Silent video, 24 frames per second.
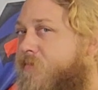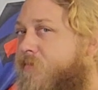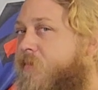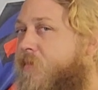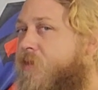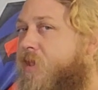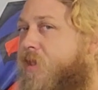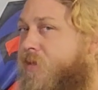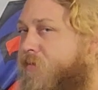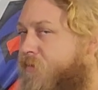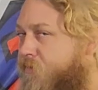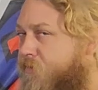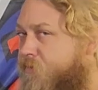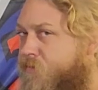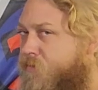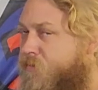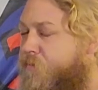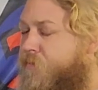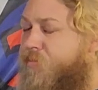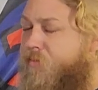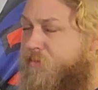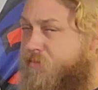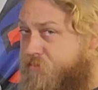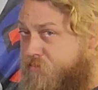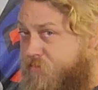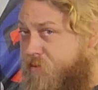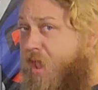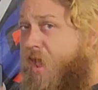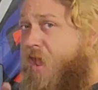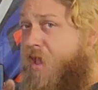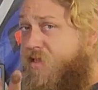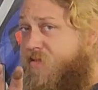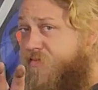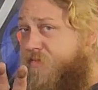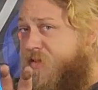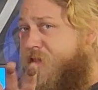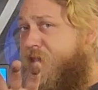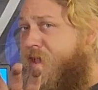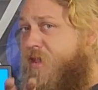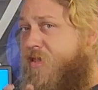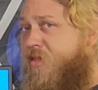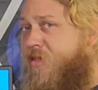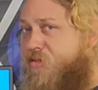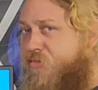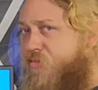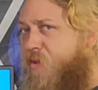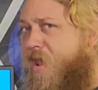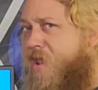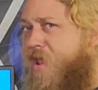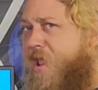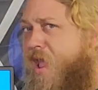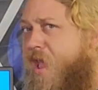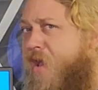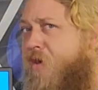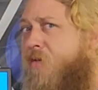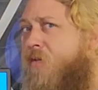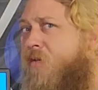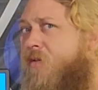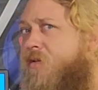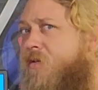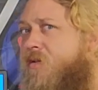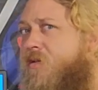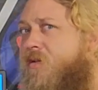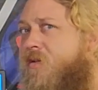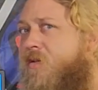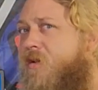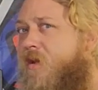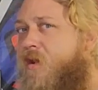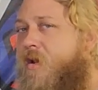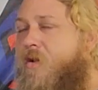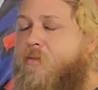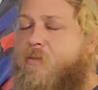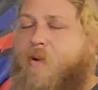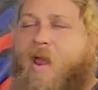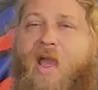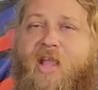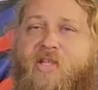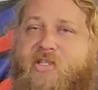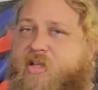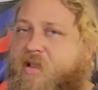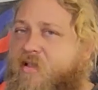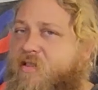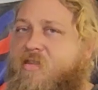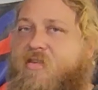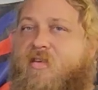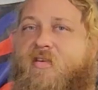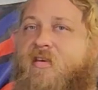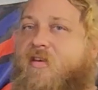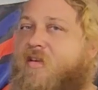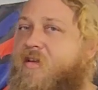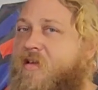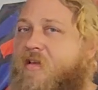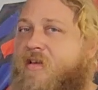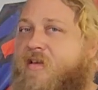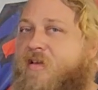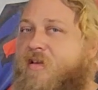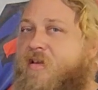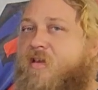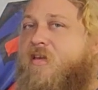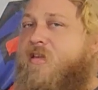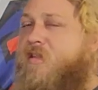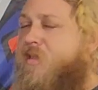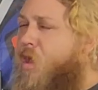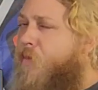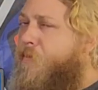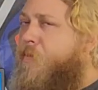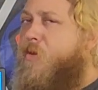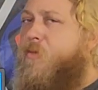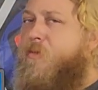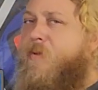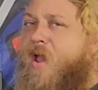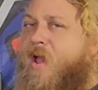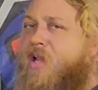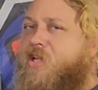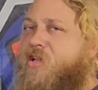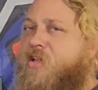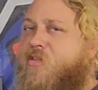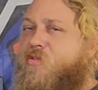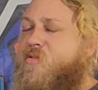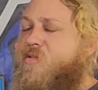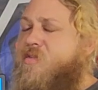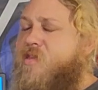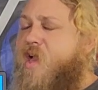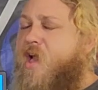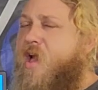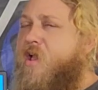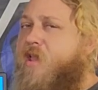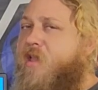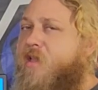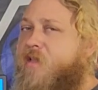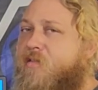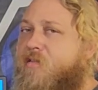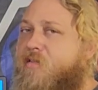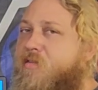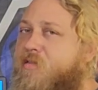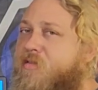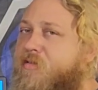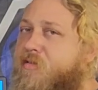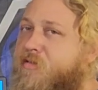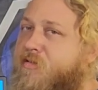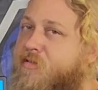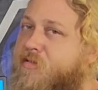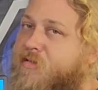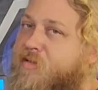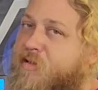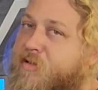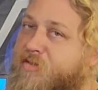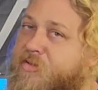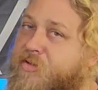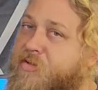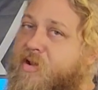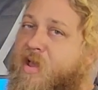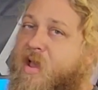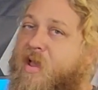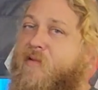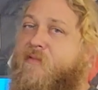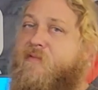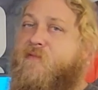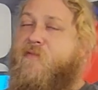And guys, I'm going to tell you this right now. Ratchets, don't put ratchets with sockets. They're not